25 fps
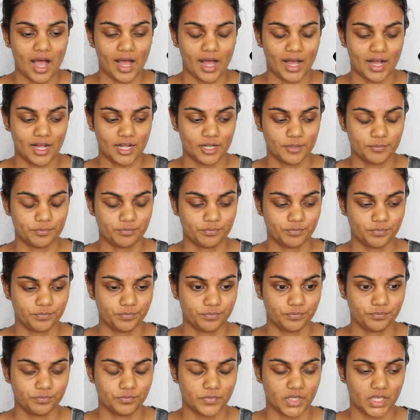
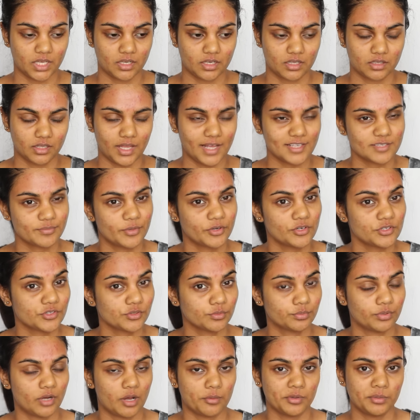Glass bottles
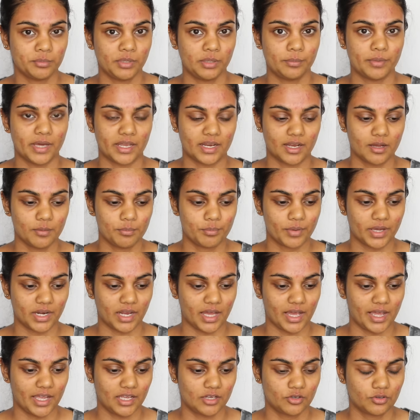would probably be better,
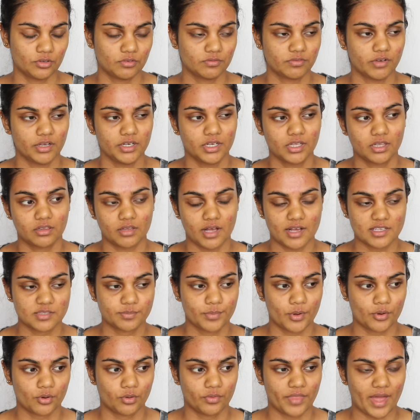but I couldn't find a glass
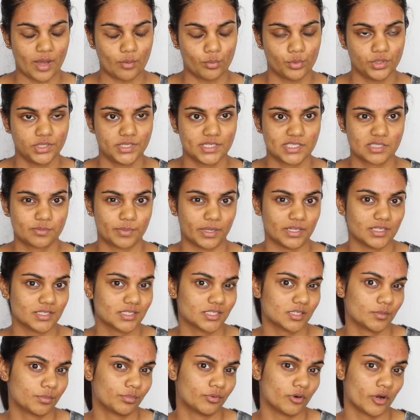bottle that would
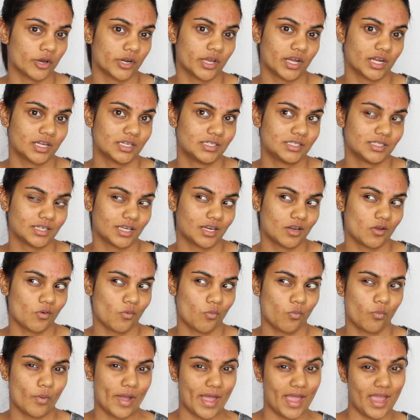dispense the product in a
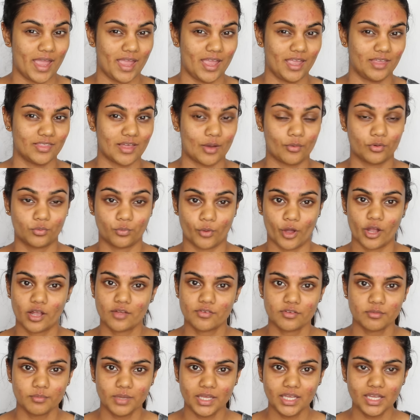way that would work
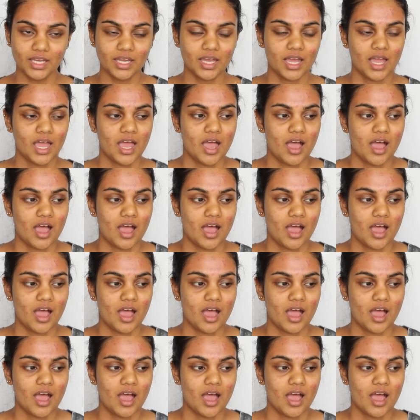for me.